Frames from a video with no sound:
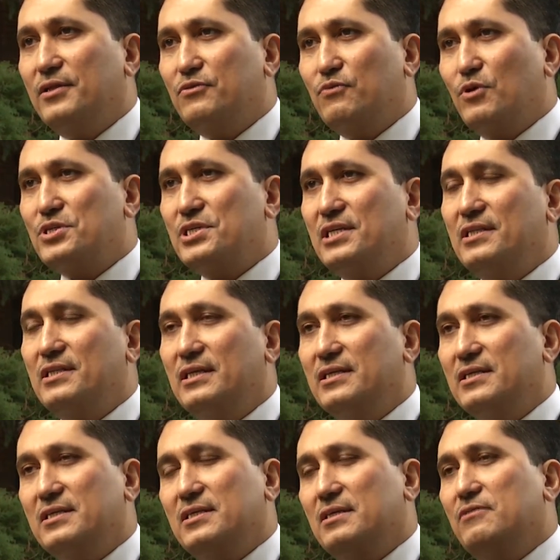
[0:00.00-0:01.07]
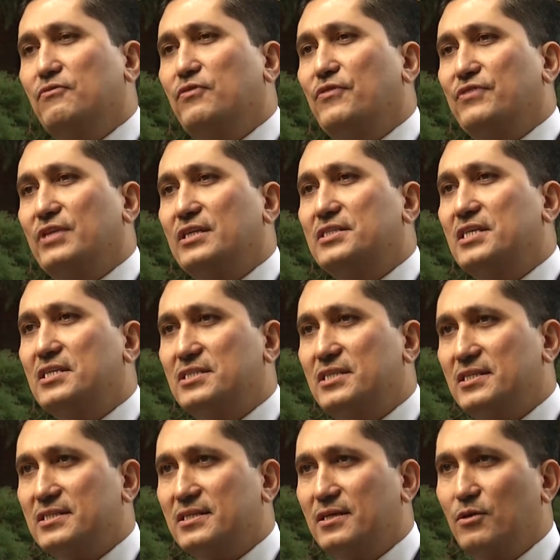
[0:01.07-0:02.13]
It was in the 50s,
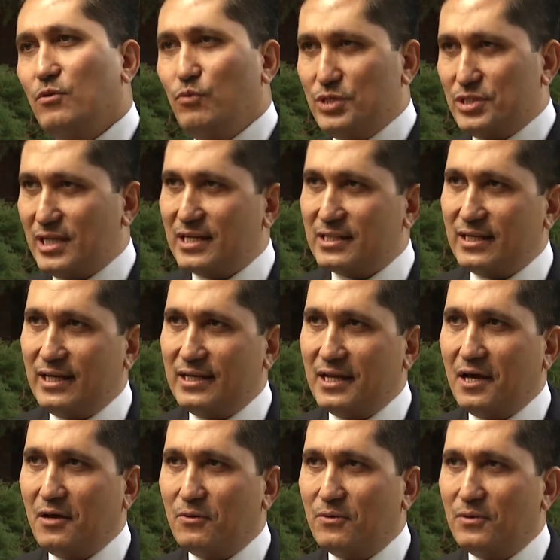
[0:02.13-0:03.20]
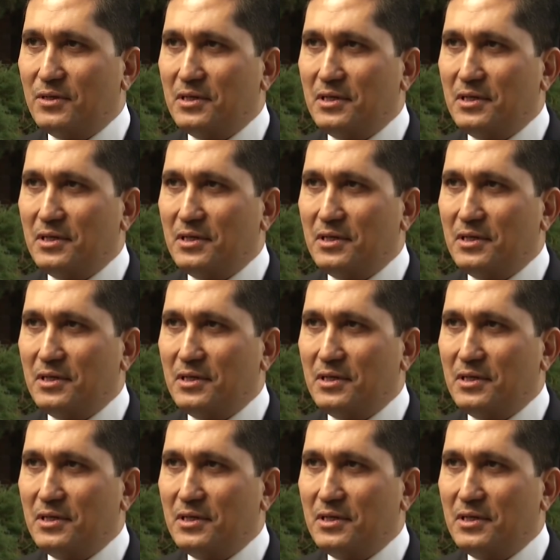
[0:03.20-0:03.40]
60s. We start again now.